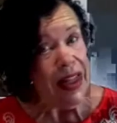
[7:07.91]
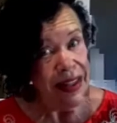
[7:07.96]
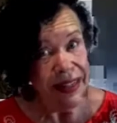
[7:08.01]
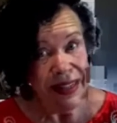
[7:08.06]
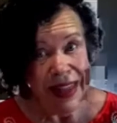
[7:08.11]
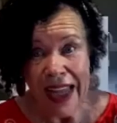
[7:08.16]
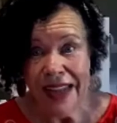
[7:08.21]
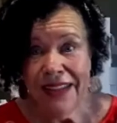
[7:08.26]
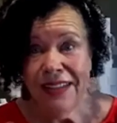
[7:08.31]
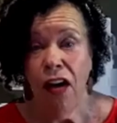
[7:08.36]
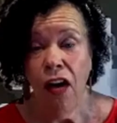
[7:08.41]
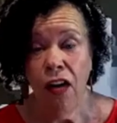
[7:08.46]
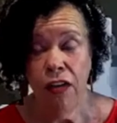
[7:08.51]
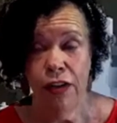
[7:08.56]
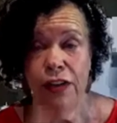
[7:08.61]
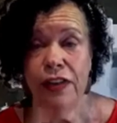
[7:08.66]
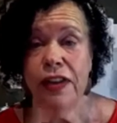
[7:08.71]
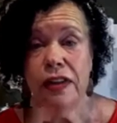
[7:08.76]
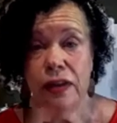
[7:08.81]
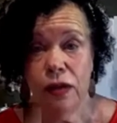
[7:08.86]
That's
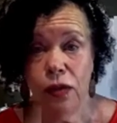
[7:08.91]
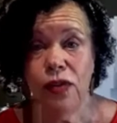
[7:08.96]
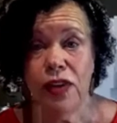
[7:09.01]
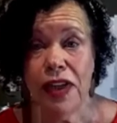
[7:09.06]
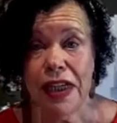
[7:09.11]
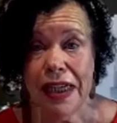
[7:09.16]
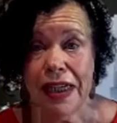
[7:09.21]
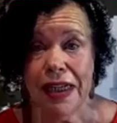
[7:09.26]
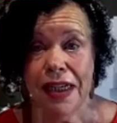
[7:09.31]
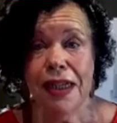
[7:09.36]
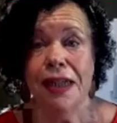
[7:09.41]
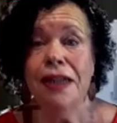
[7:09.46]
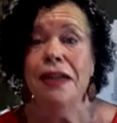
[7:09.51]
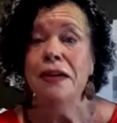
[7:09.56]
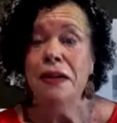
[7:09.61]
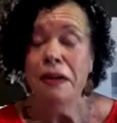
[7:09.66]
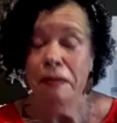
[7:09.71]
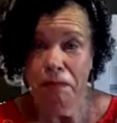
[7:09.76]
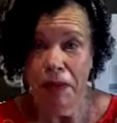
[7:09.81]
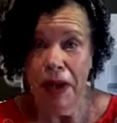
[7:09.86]
harder than losing it.
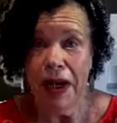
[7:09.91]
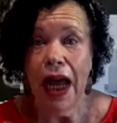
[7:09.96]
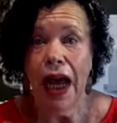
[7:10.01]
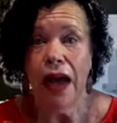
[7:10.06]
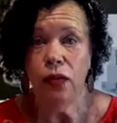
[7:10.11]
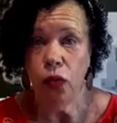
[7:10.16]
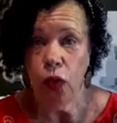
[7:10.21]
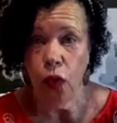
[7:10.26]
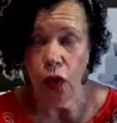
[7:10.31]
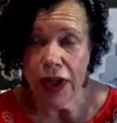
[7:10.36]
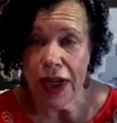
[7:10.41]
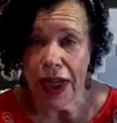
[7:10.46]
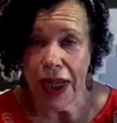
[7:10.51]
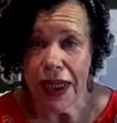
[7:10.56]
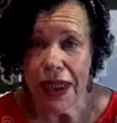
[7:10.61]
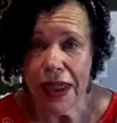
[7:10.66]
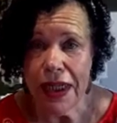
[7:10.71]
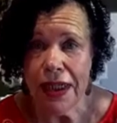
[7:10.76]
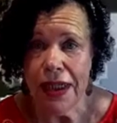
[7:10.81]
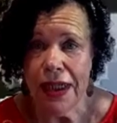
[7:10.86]
But I work at
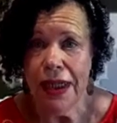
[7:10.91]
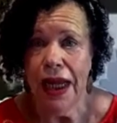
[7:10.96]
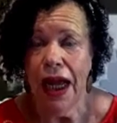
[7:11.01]
it.